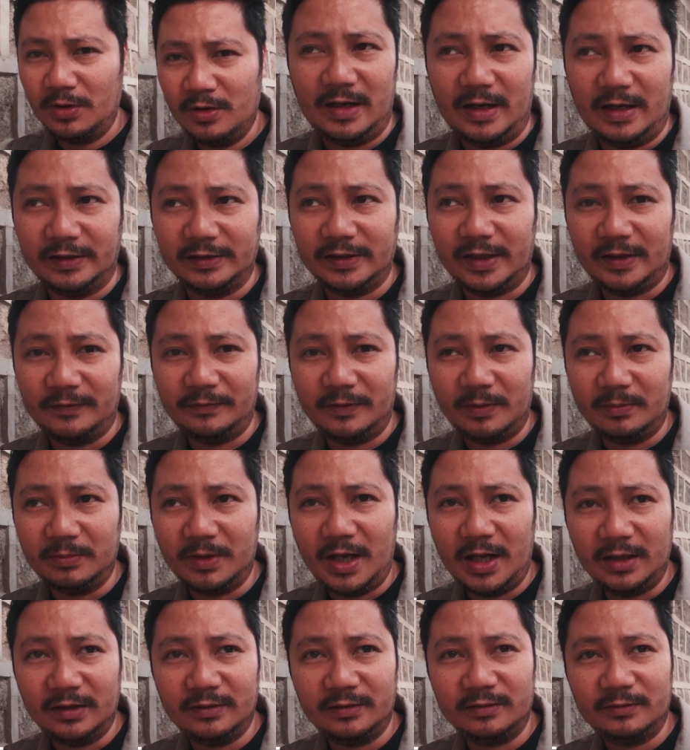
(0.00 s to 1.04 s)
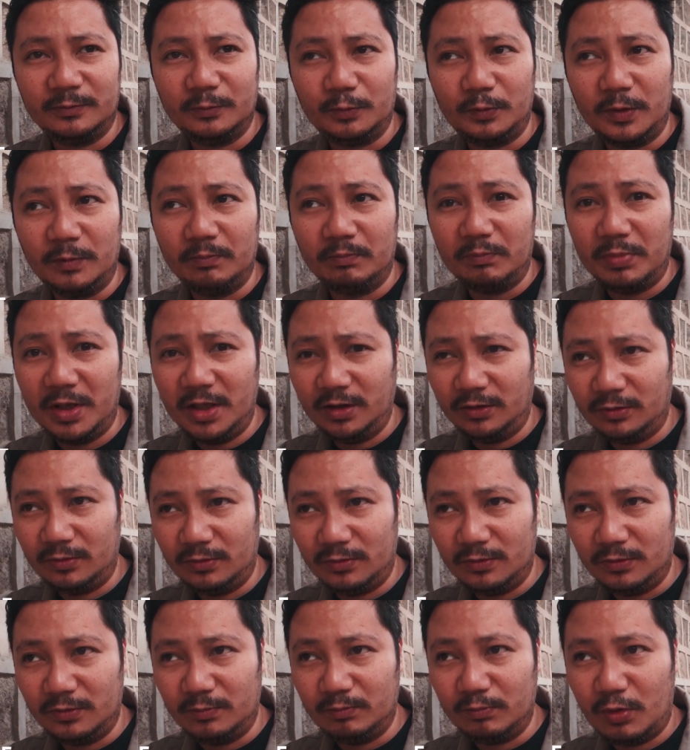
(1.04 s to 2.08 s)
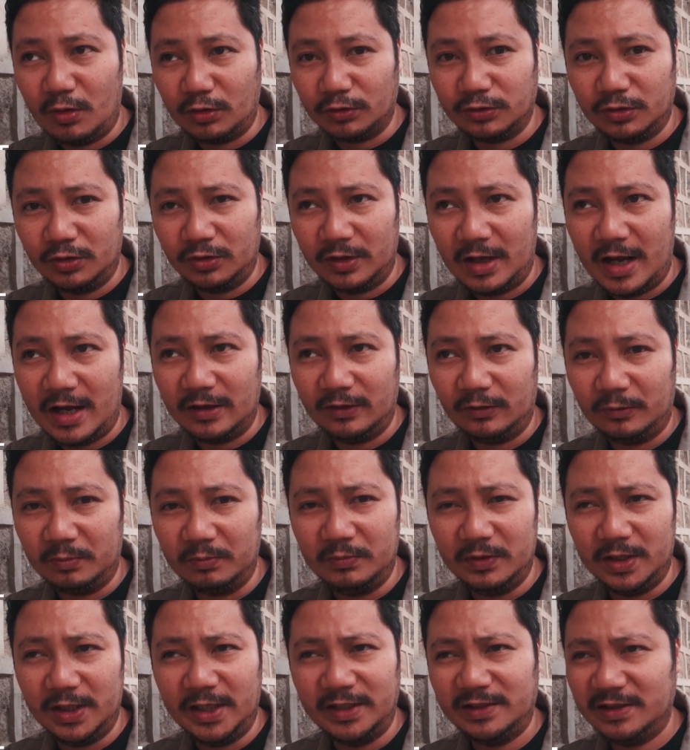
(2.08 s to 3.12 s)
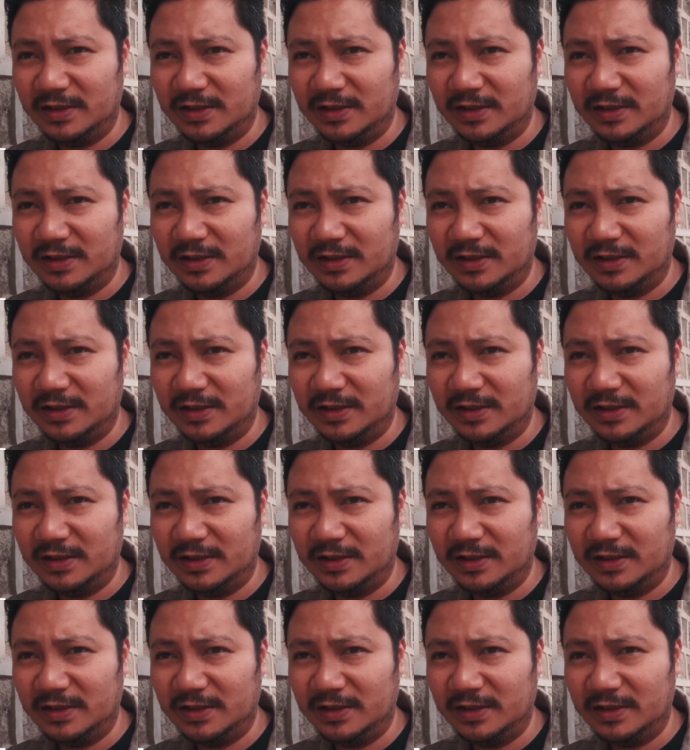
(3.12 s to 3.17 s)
Aside from that, we've been to Bojong Hanok village.